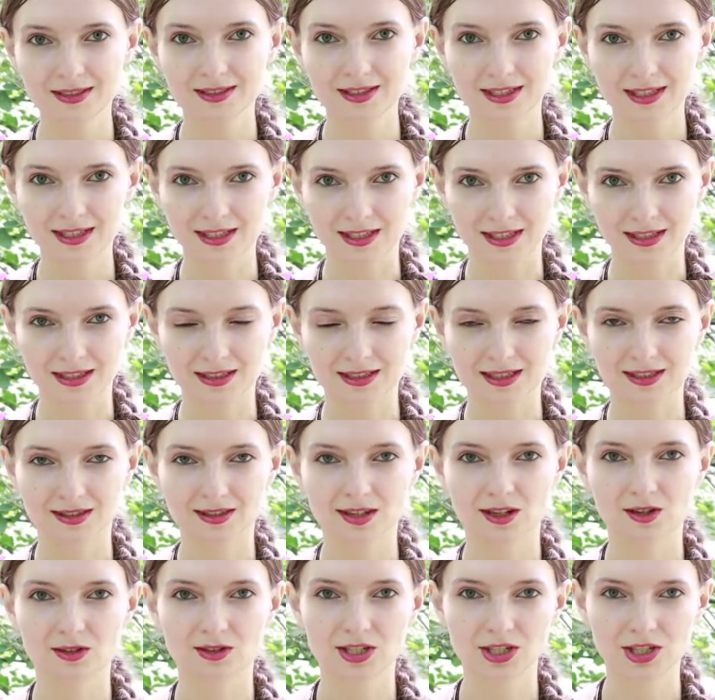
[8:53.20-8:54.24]
thing that
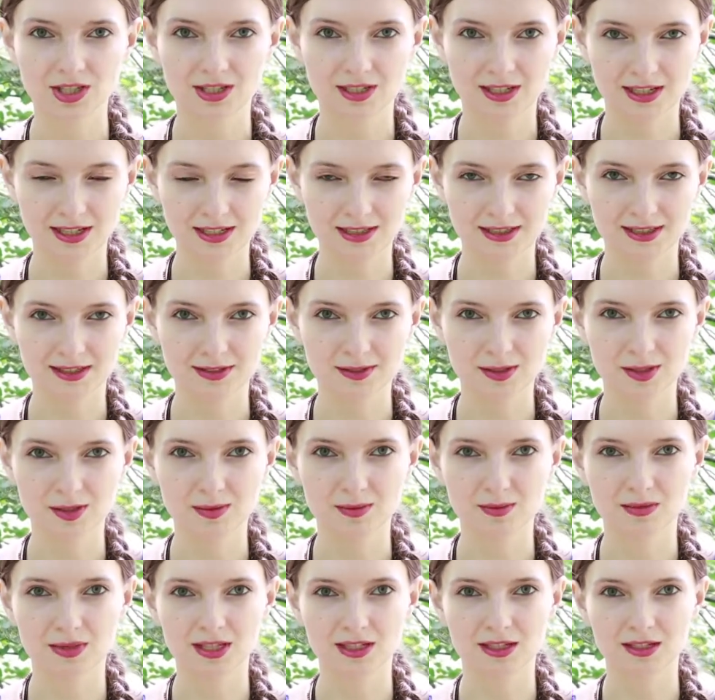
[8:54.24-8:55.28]
Trayodashi natives
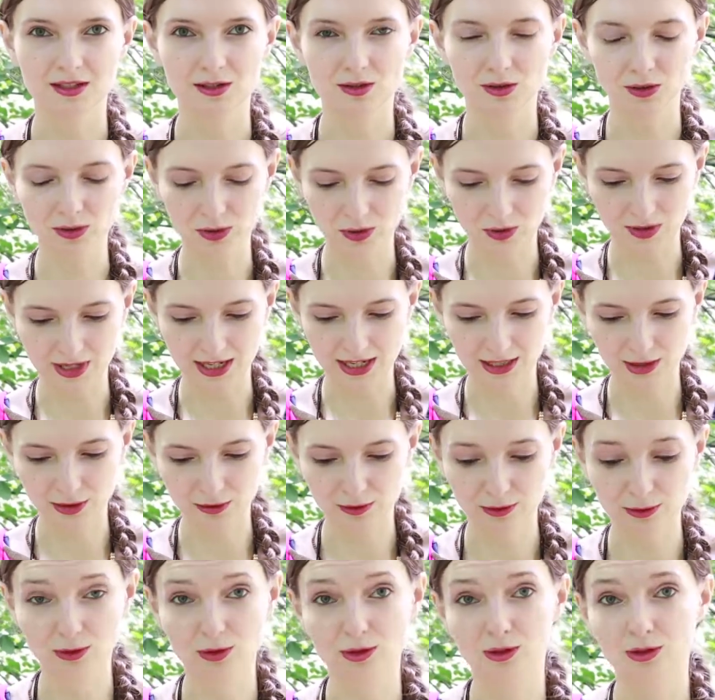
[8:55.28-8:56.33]
may also kind of
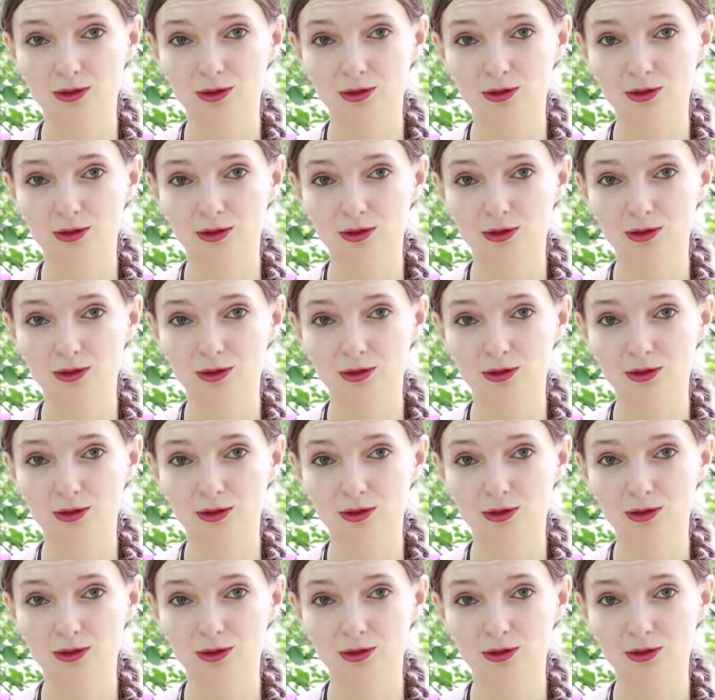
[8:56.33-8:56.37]
look